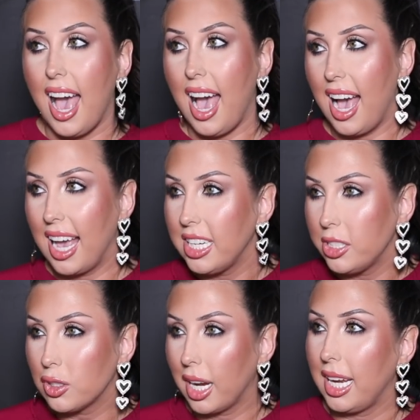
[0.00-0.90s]

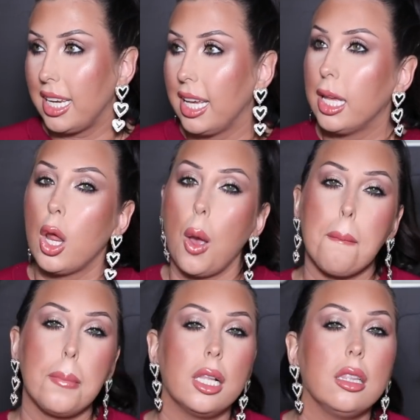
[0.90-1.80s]
hydrated,
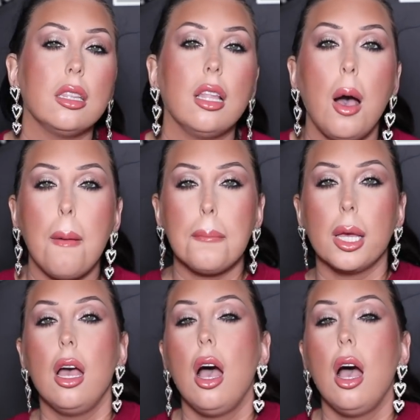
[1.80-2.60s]
plump.